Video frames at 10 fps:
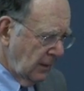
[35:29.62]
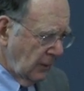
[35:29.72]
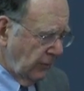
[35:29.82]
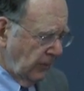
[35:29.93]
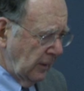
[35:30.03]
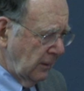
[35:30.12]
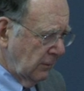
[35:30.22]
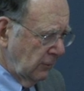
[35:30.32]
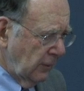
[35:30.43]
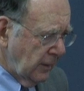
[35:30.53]
If we
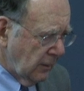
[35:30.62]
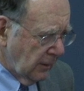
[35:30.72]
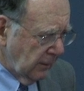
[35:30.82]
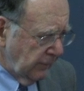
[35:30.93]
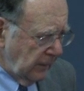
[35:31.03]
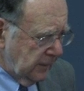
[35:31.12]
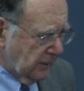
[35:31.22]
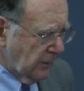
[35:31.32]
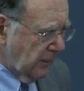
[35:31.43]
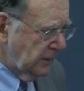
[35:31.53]
look at all of these
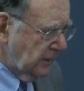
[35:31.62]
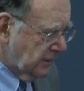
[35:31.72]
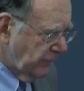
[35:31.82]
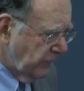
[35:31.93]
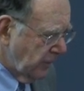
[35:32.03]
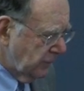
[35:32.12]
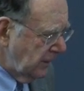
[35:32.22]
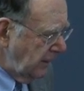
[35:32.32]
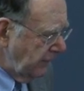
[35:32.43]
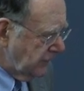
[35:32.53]
occurrences of
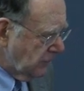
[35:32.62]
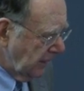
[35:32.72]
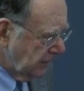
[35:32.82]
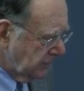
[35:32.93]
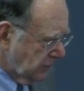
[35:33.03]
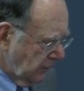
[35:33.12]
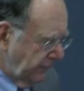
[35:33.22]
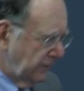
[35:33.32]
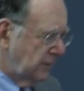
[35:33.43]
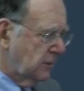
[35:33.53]
motifs, we can sort
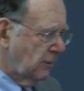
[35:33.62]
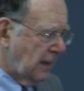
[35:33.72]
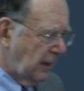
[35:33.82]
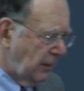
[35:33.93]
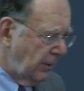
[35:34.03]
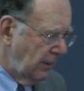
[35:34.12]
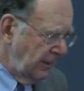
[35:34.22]
of describe